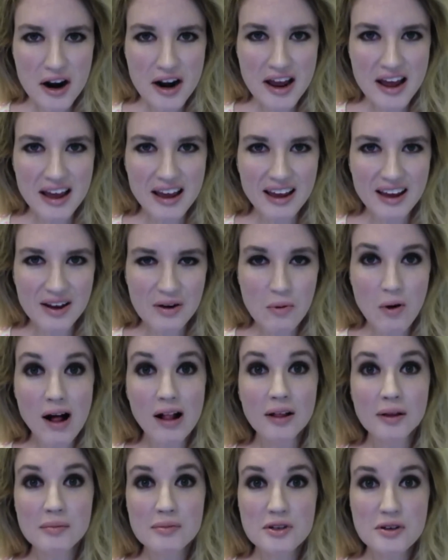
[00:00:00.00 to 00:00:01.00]
morning and
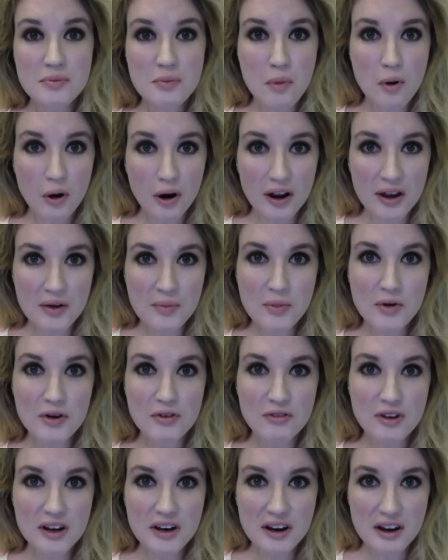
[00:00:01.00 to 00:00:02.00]
welcome to Morning
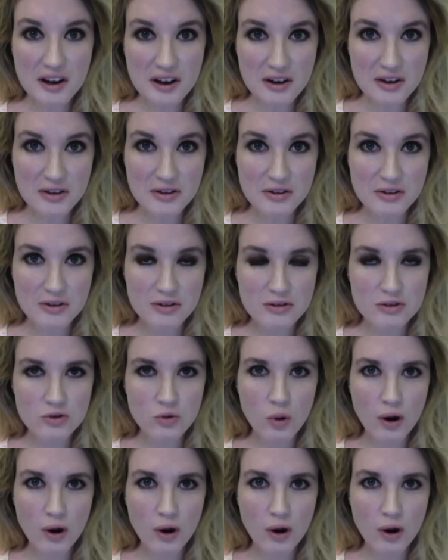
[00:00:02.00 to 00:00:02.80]
Movie News,